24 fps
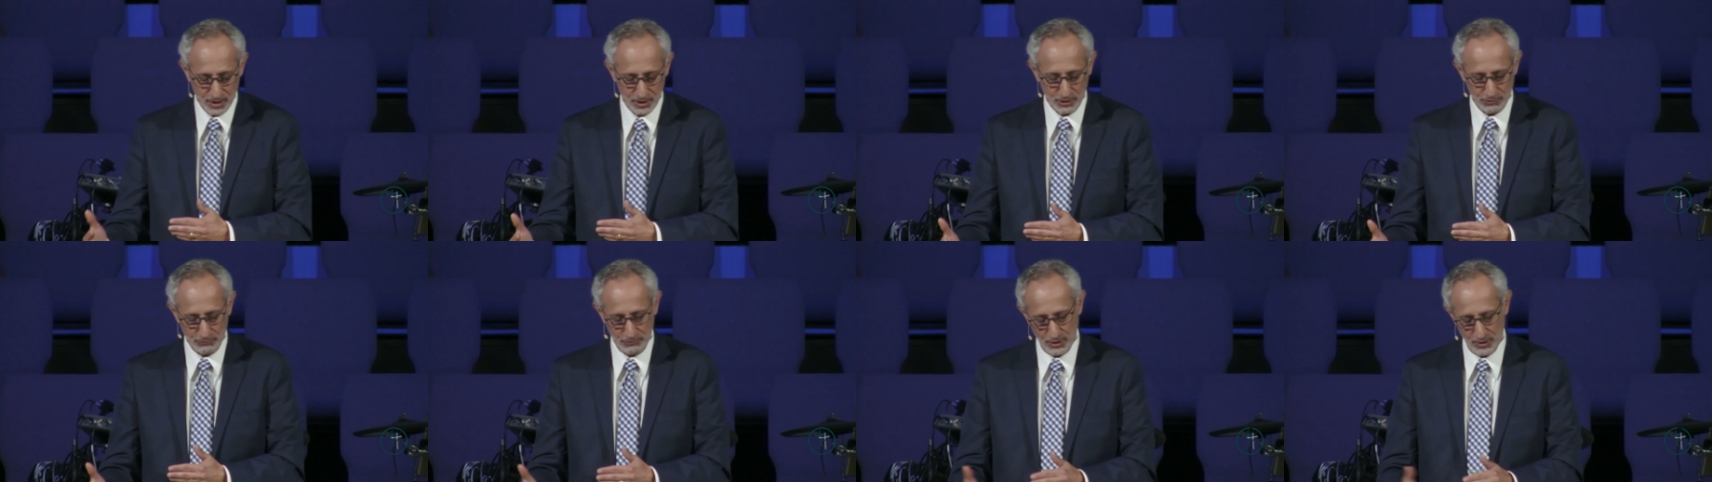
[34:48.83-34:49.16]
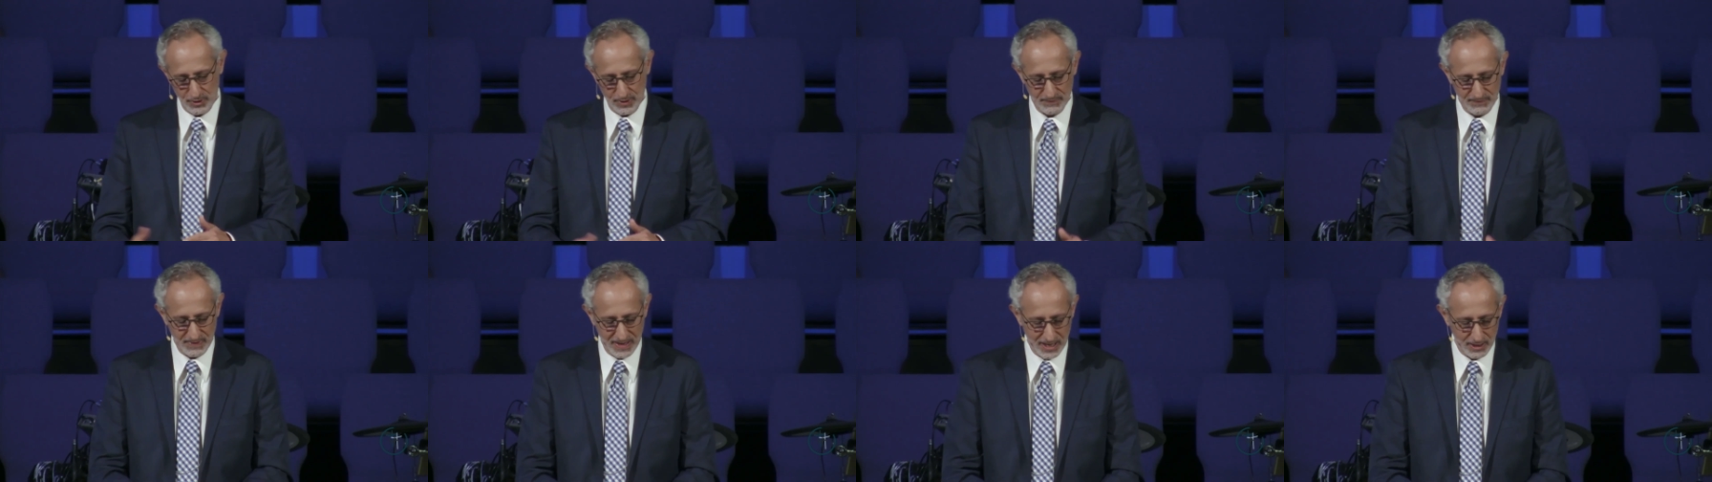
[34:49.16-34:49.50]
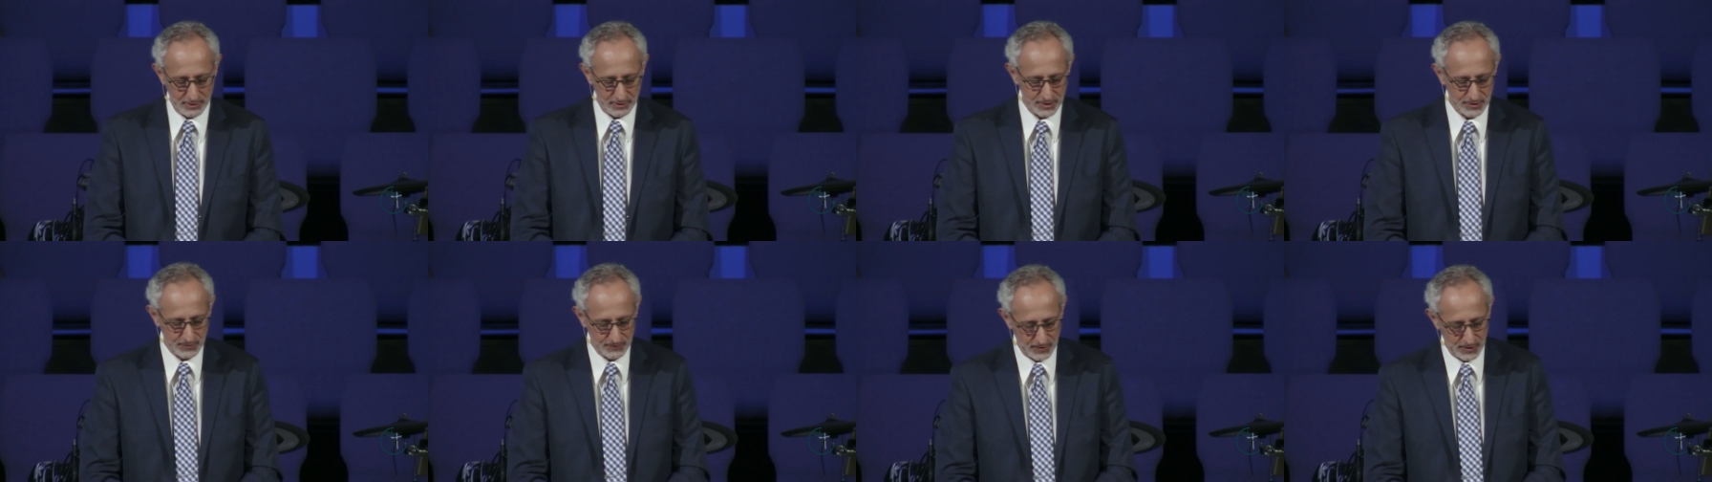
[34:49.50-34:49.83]

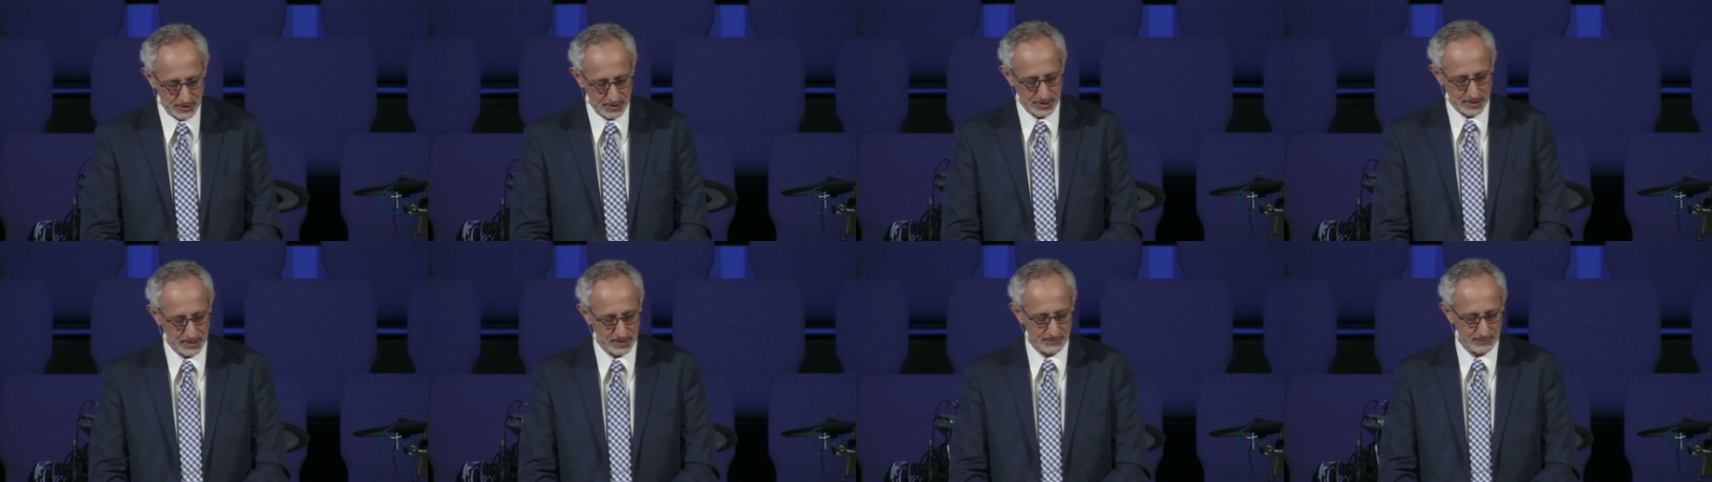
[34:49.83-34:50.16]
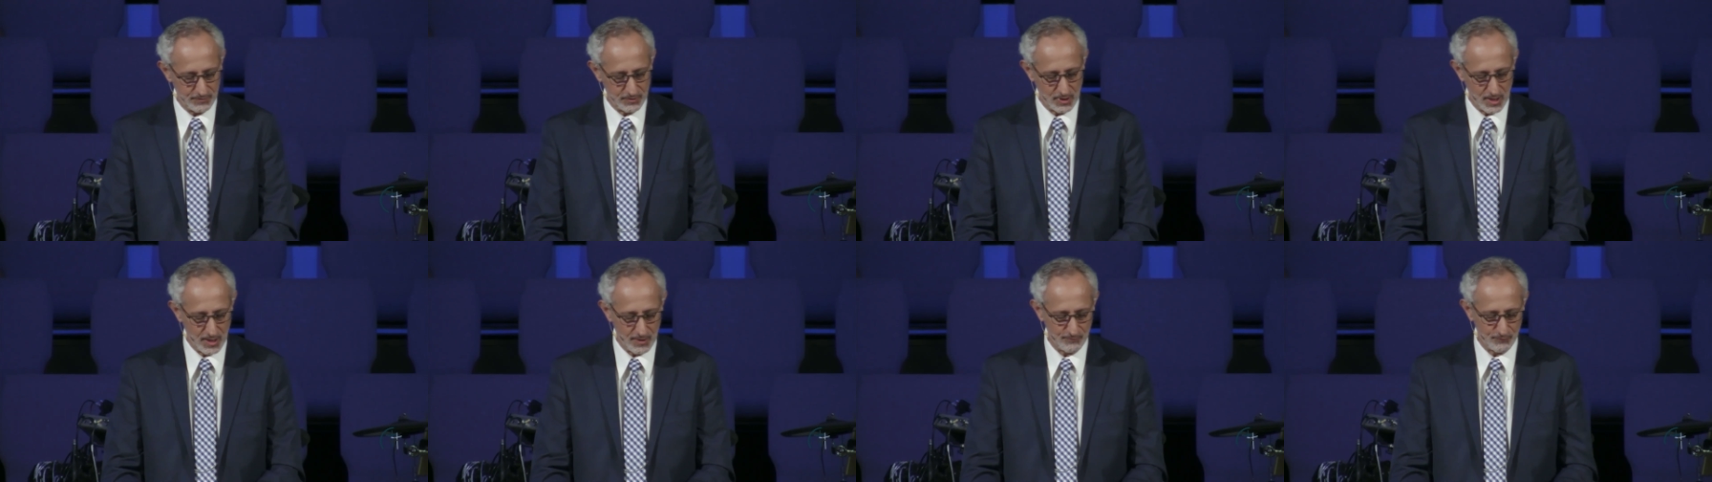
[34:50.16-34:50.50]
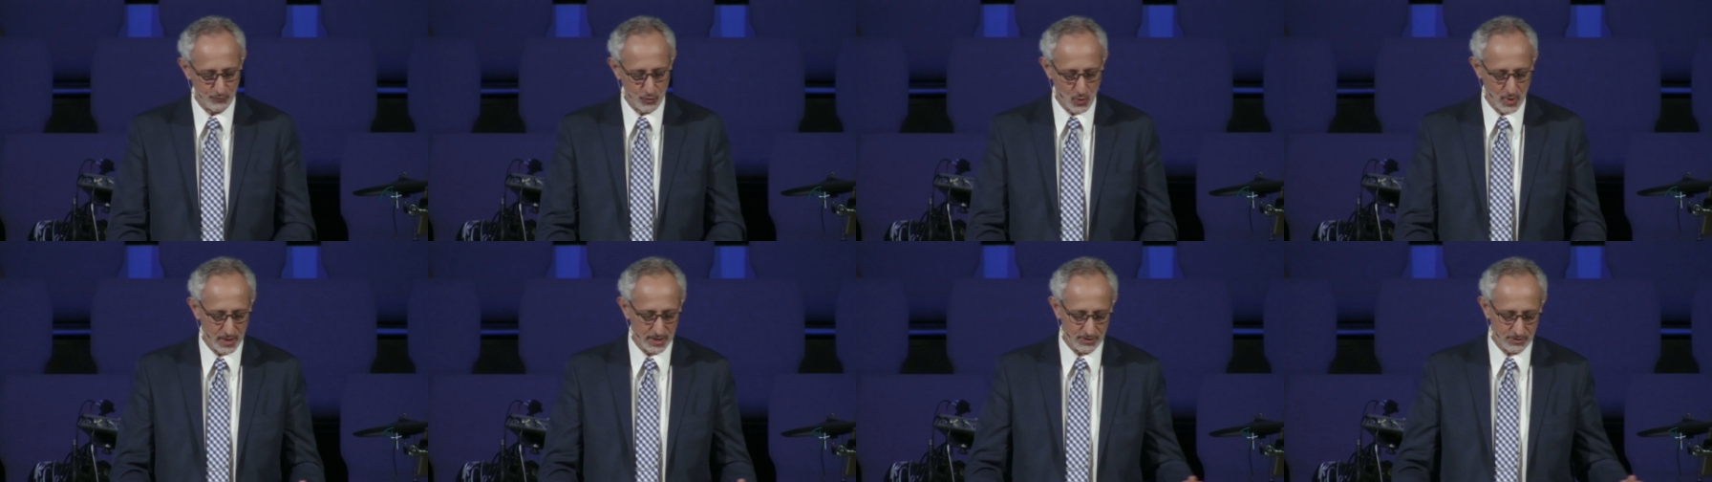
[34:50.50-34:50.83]
coronavirus version of Psalm
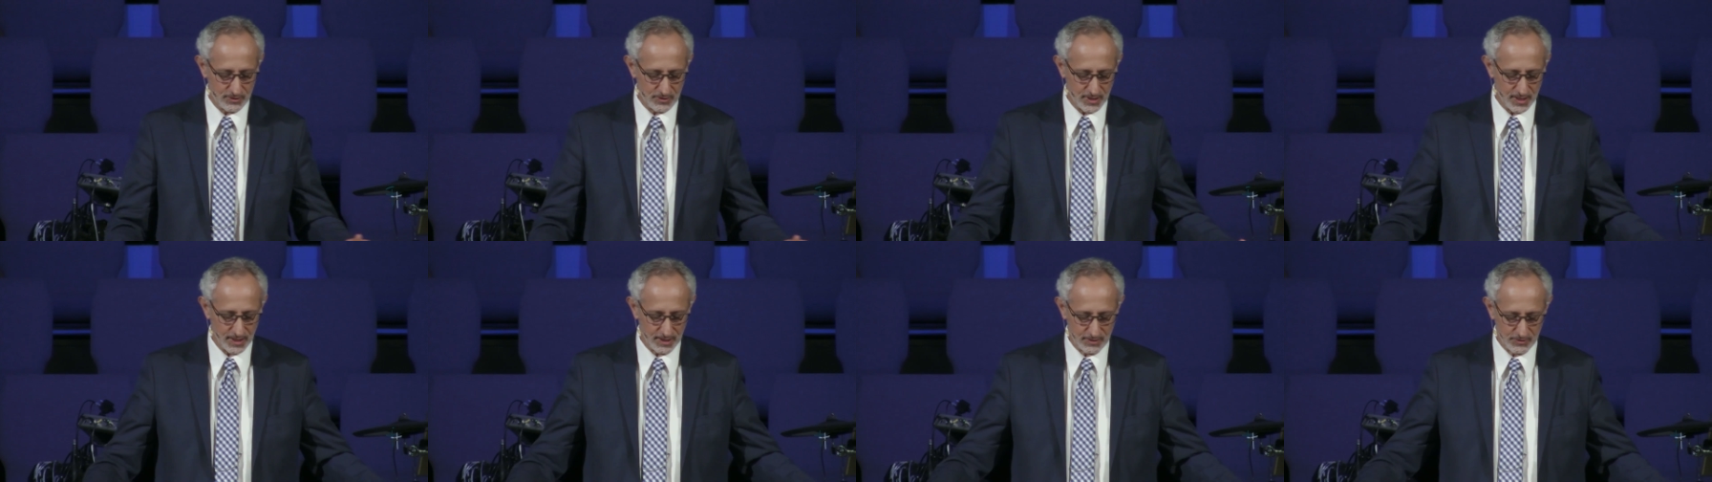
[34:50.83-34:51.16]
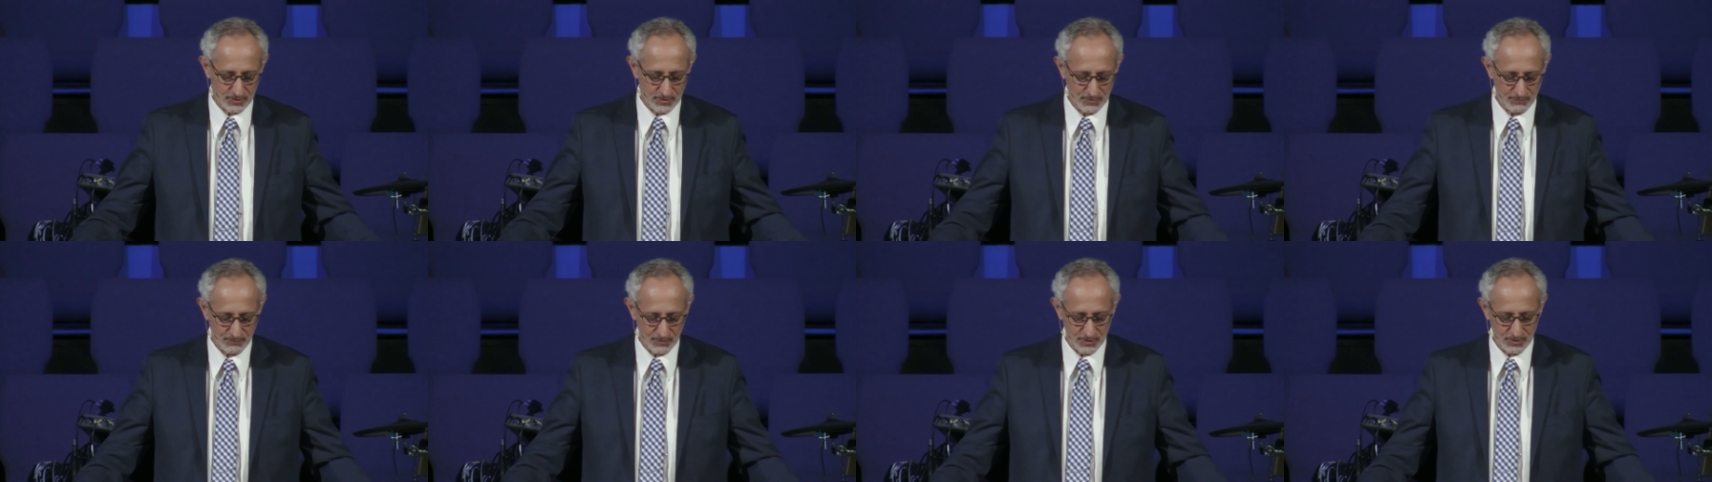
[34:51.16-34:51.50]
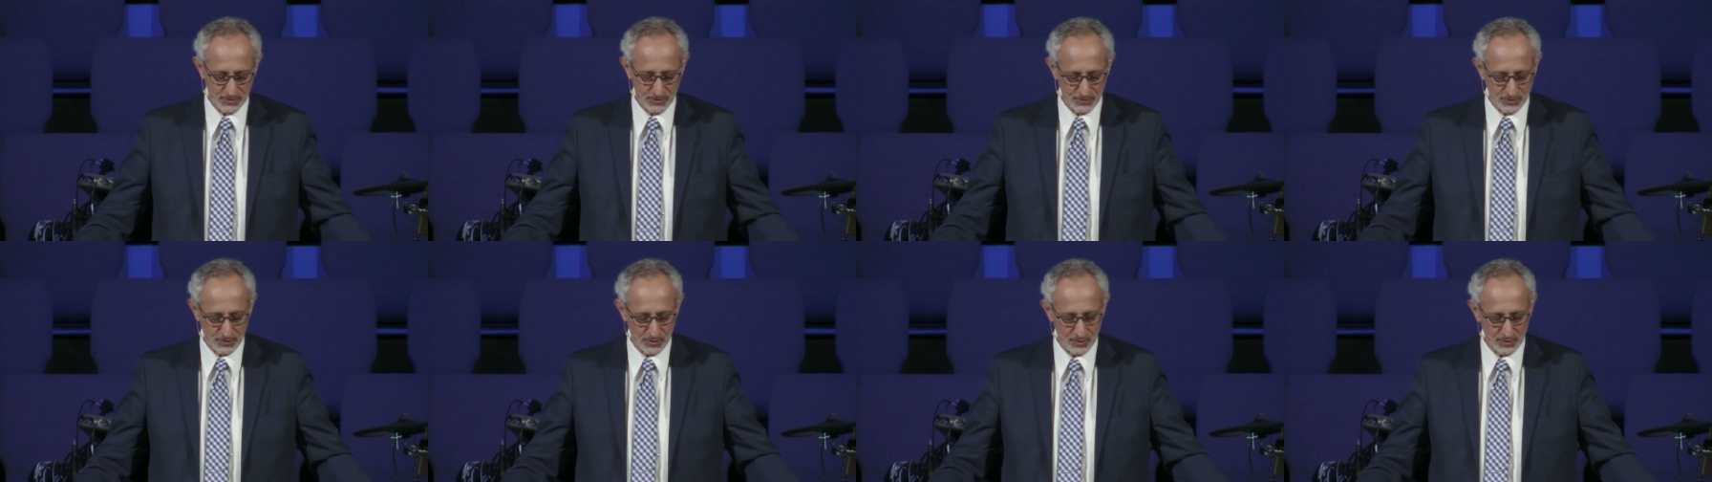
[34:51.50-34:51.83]
46,
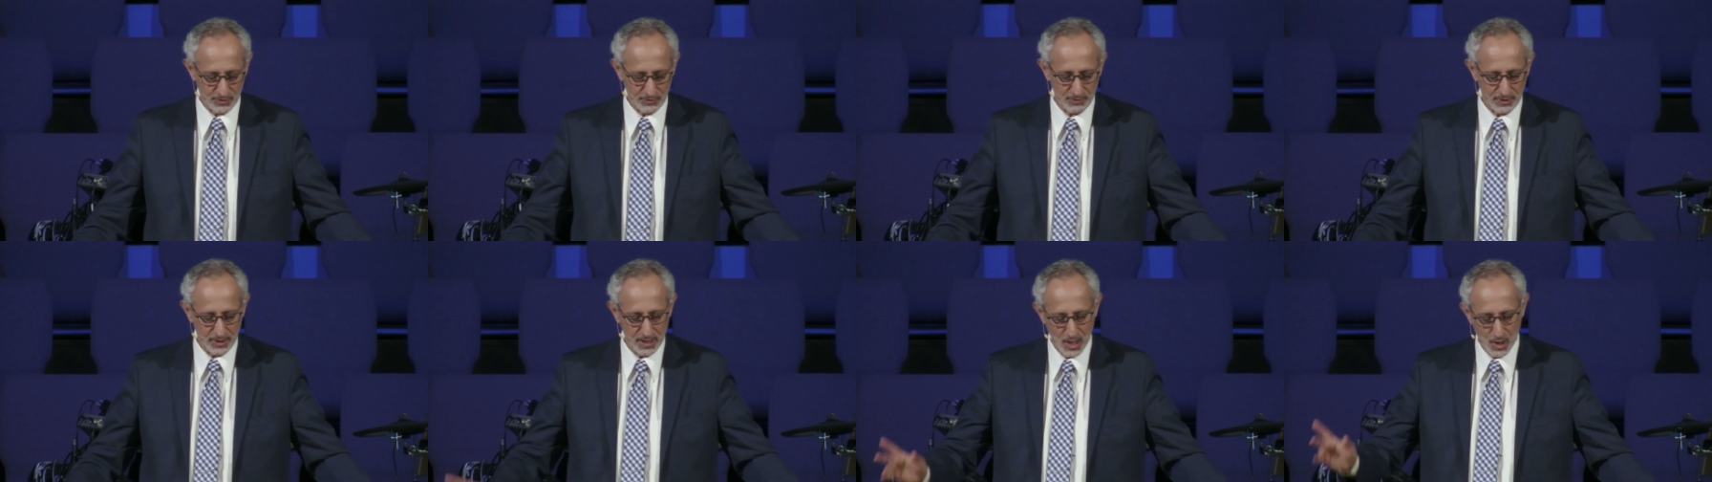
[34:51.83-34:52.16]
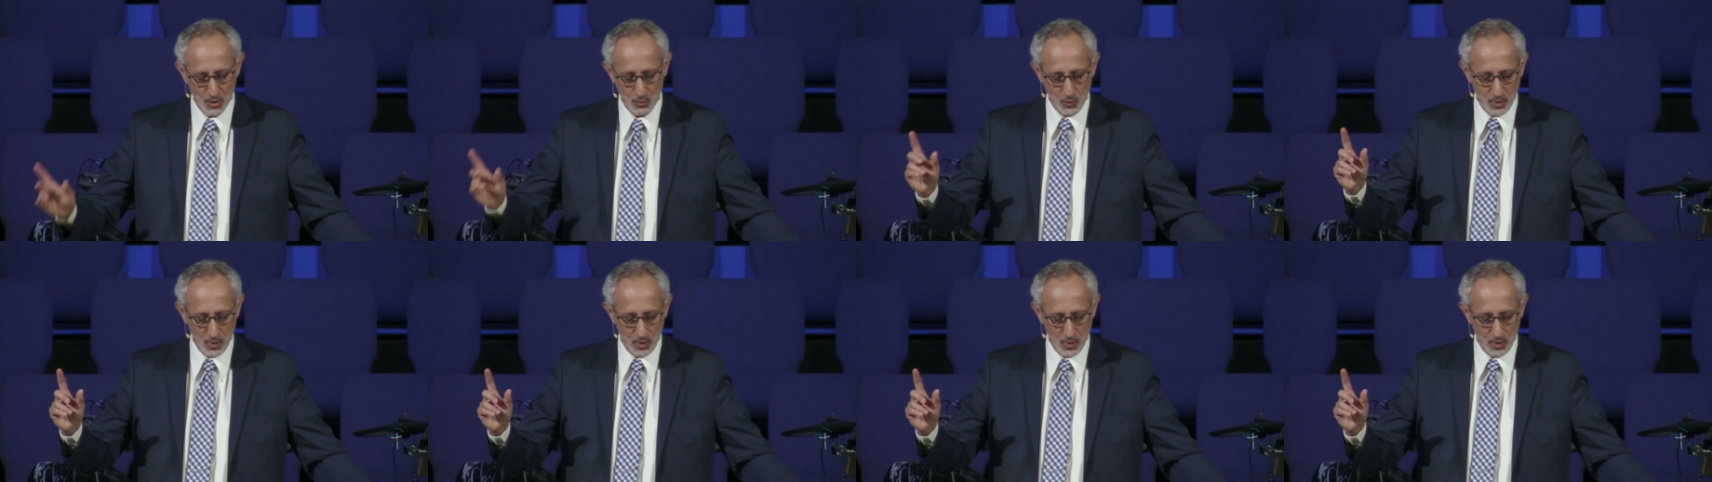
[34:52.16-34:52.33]
verses 2 and 3,